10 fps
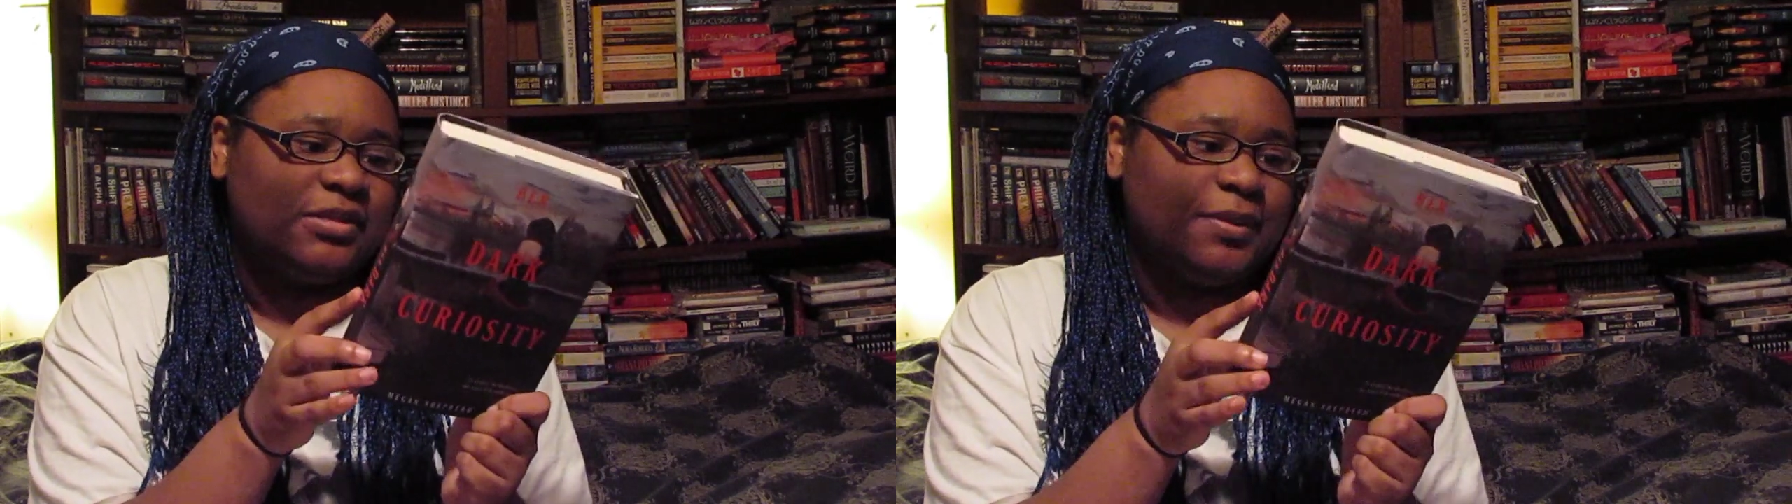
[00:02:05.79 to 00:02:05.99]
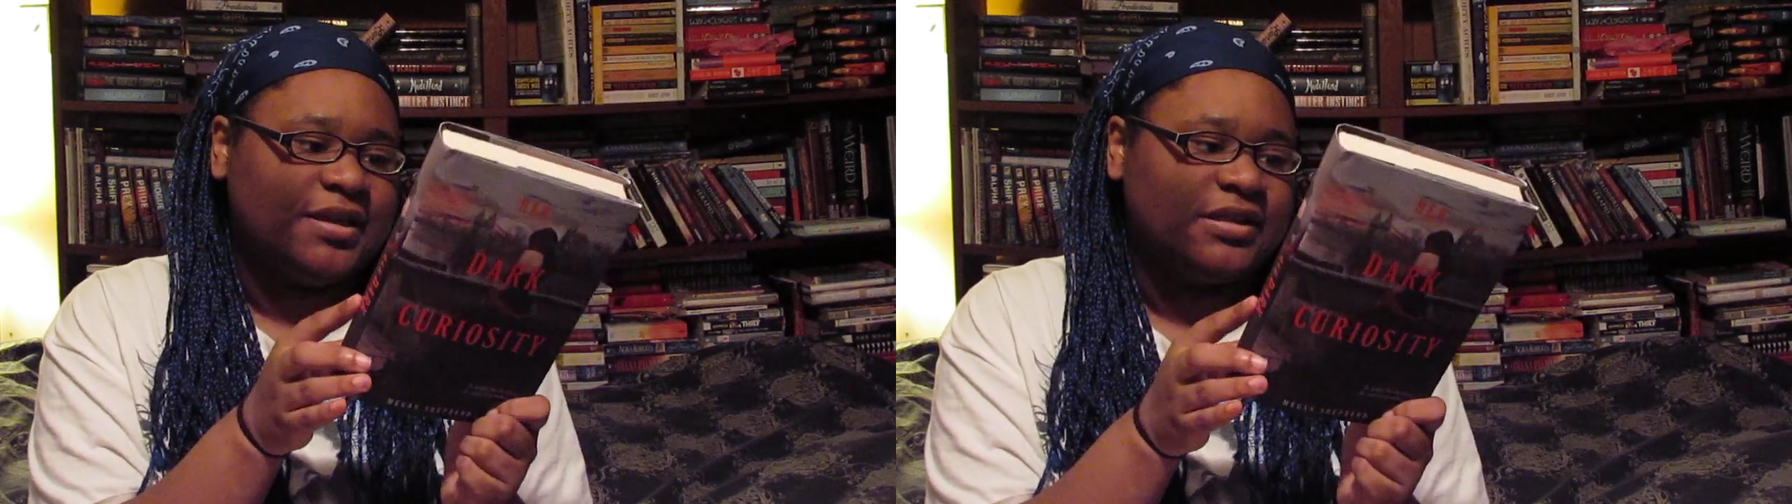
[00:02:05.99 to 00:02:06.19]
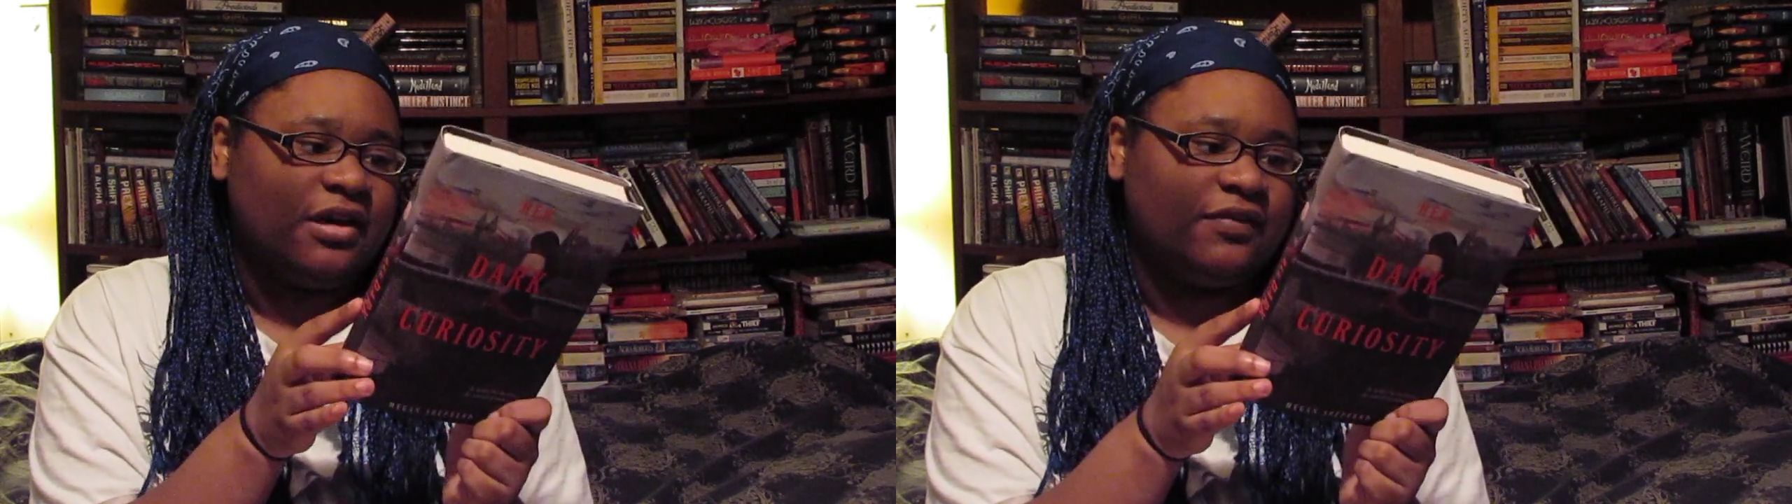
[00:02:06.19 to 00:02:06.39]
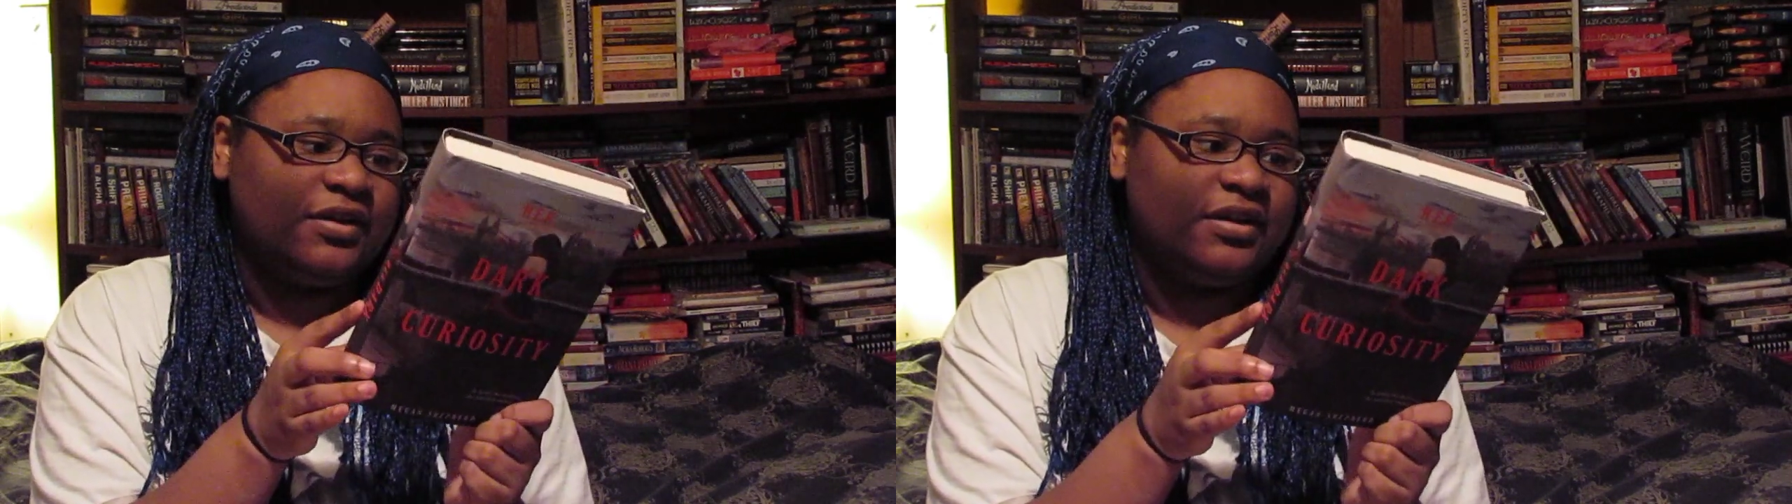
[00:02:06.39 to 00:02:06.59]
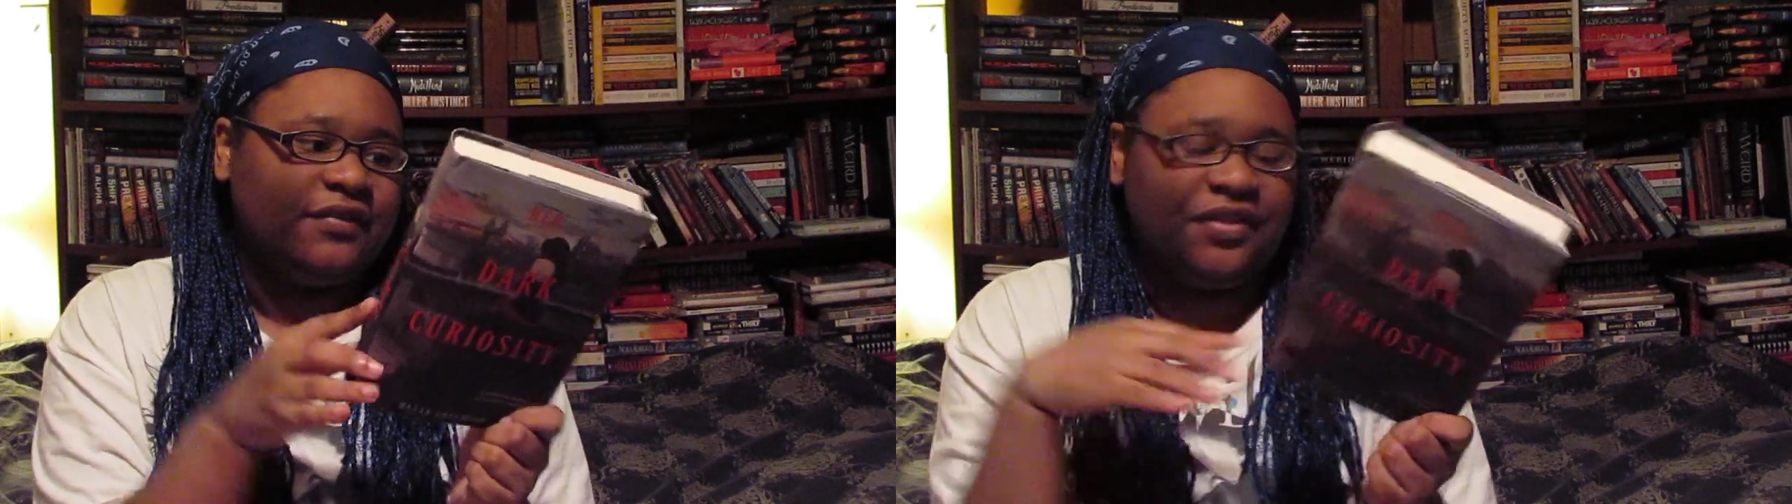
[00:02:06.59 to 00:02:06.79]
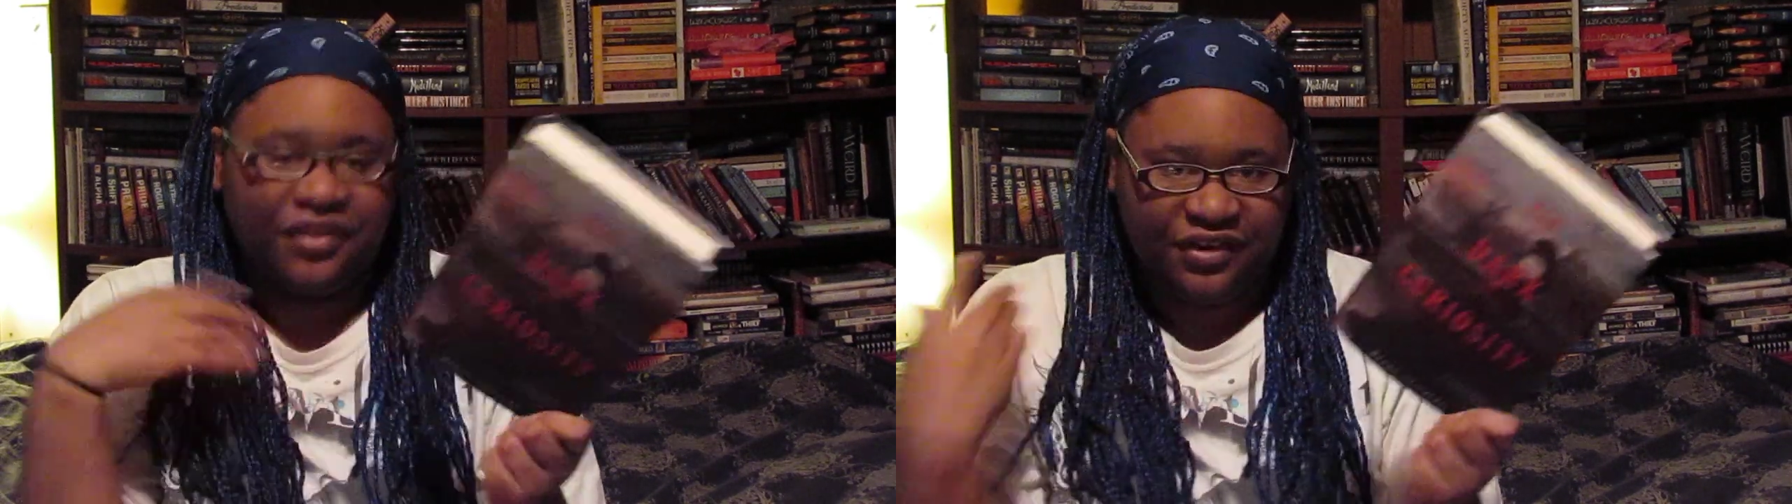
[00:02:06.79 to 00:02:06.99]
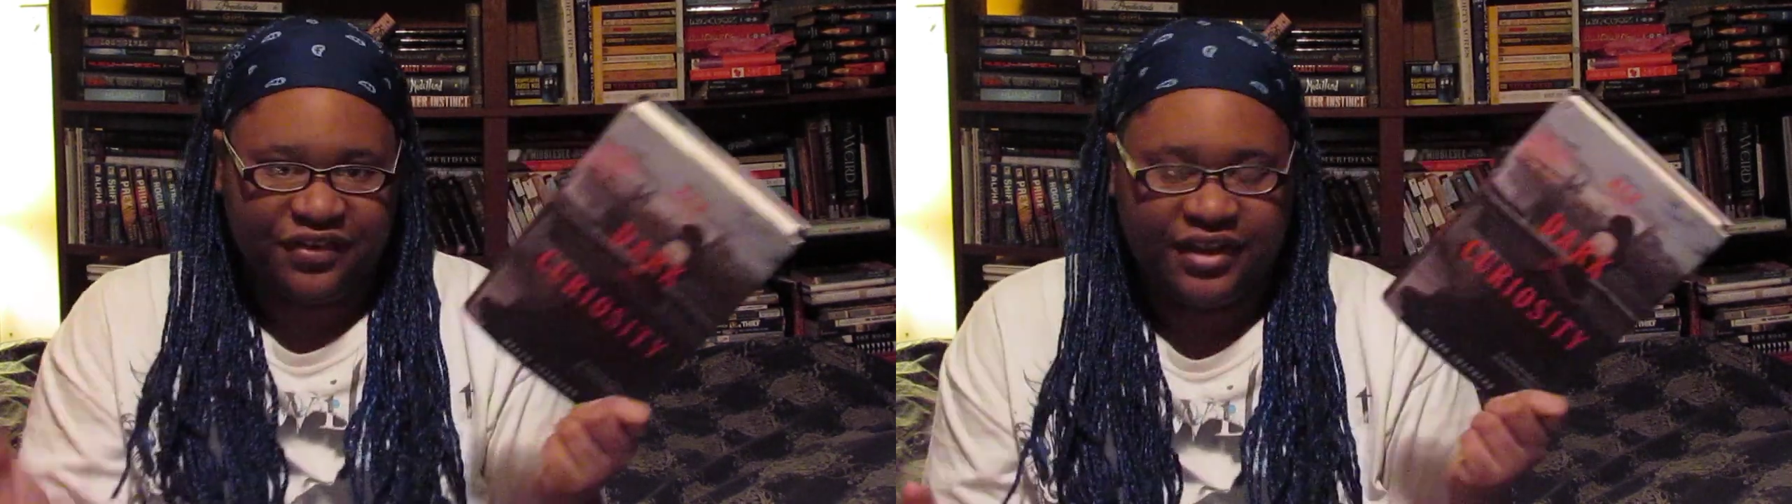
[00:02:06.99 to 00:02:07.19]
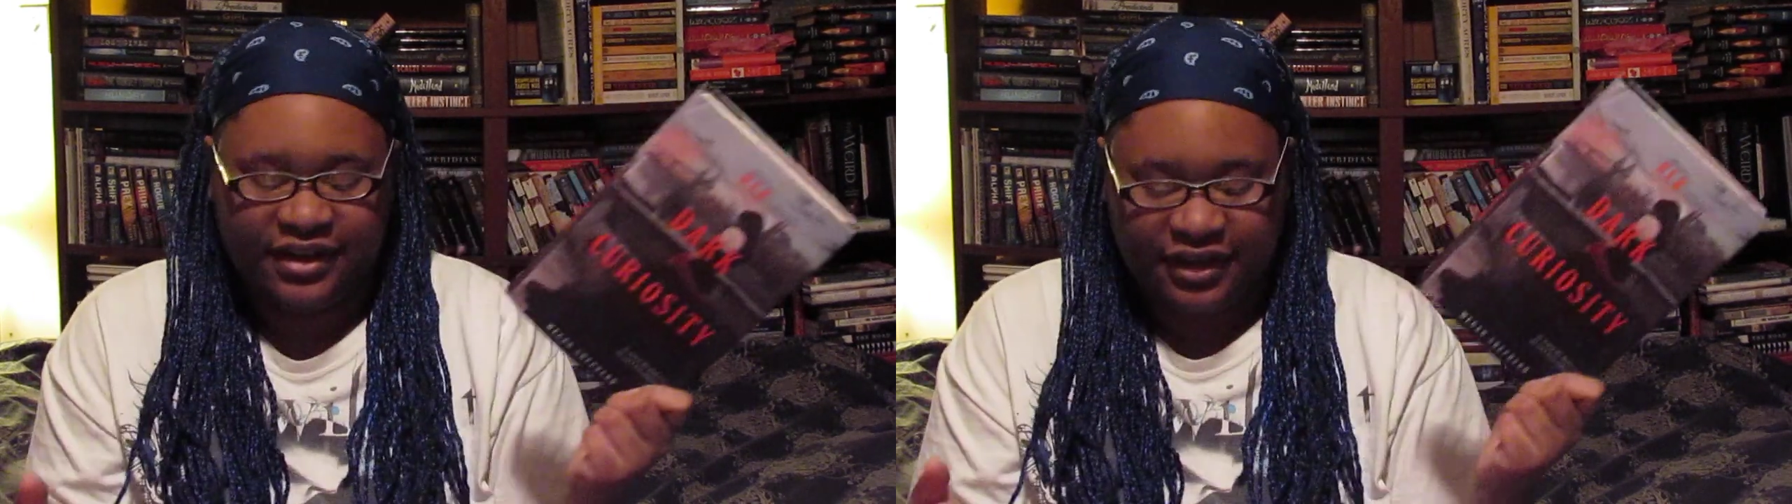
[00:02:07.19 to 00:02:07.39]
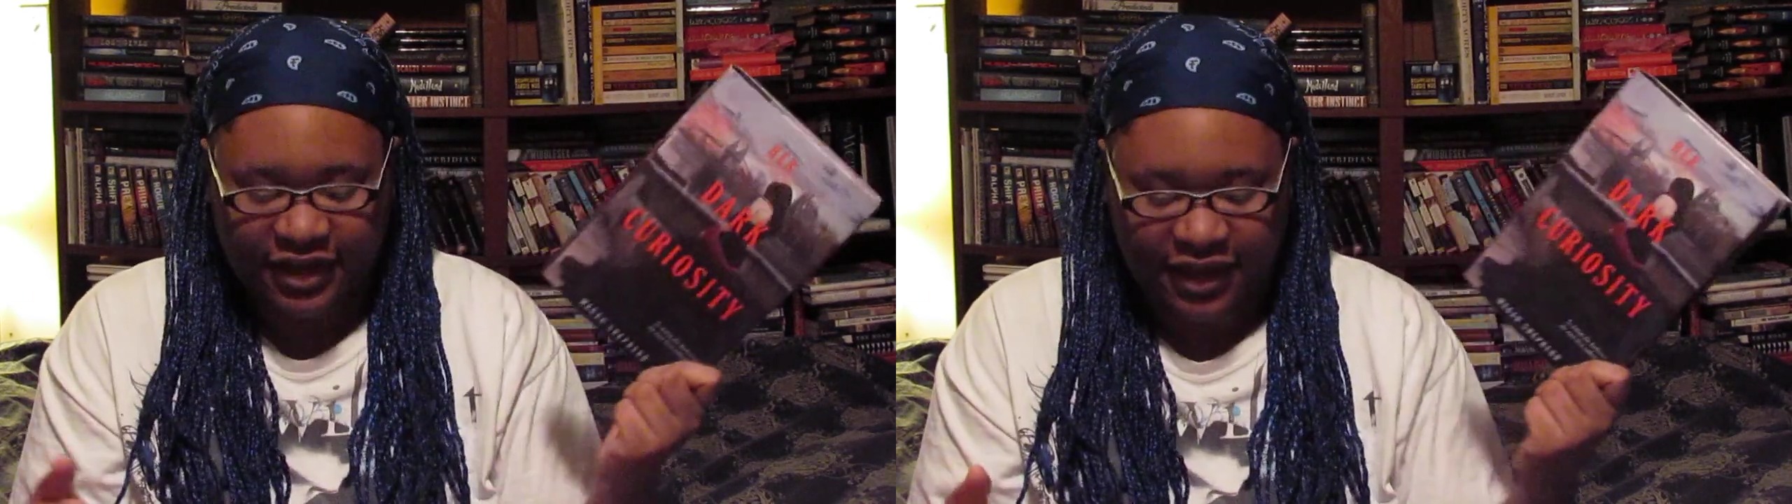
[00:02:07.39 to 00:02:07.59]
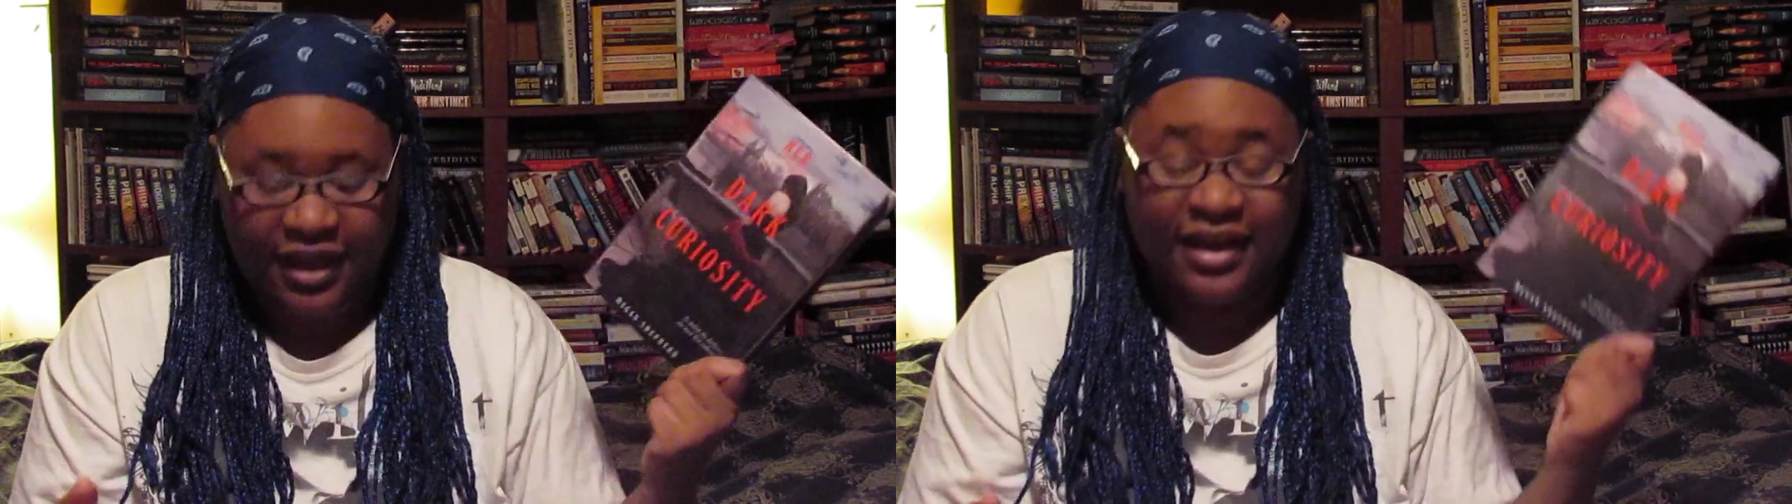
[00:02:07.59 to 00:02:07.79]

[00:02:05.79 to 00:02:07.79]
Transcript: based off of, and then reading it,